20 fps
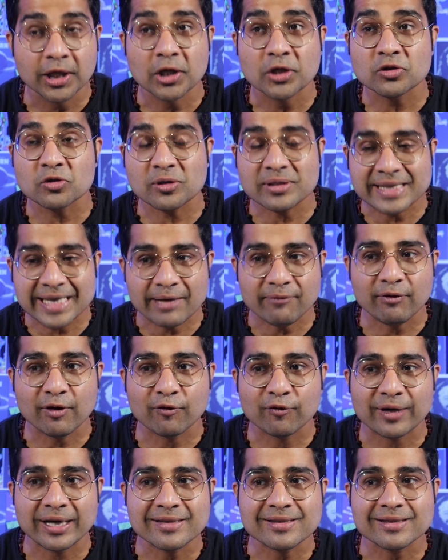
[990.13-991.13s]
So same way
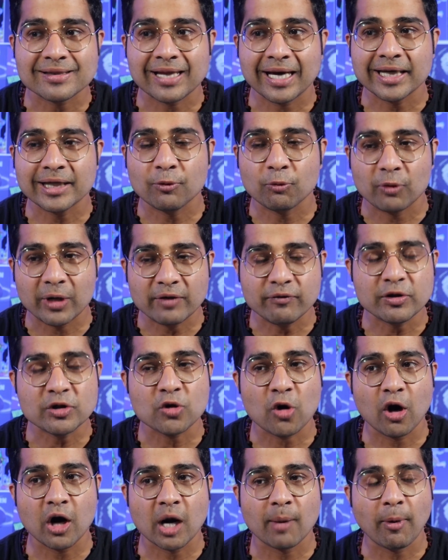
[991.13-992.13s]
friends, like when we
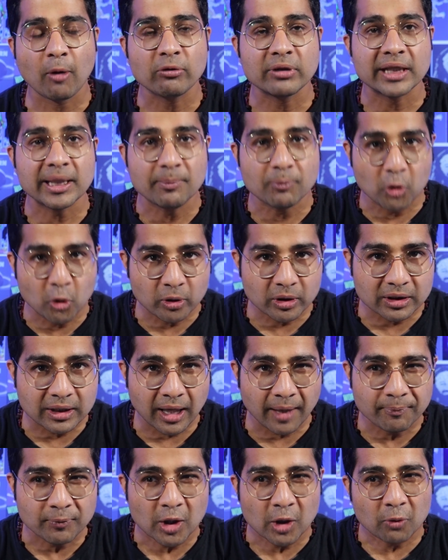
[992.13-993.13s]
talk about the
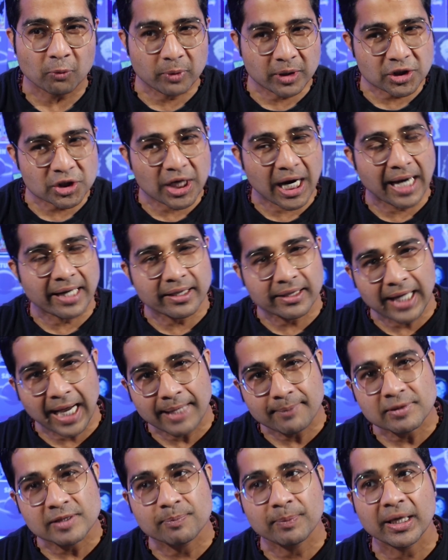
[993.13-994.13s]
Muhurta, which at
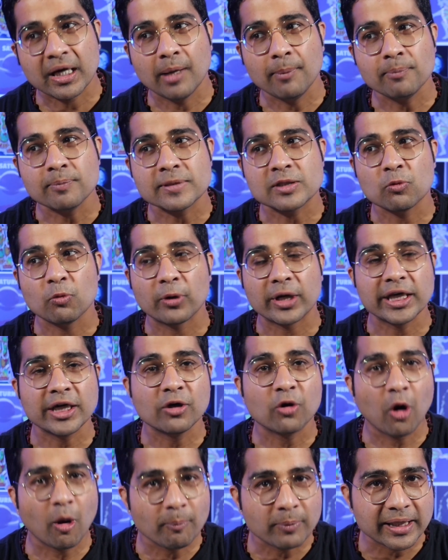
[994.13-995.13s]
times becomes very
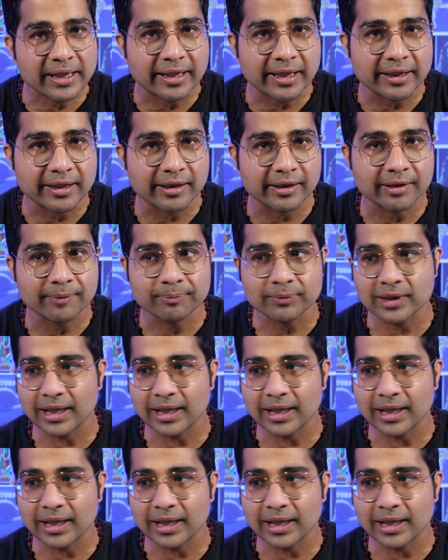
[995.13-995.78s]
complicated.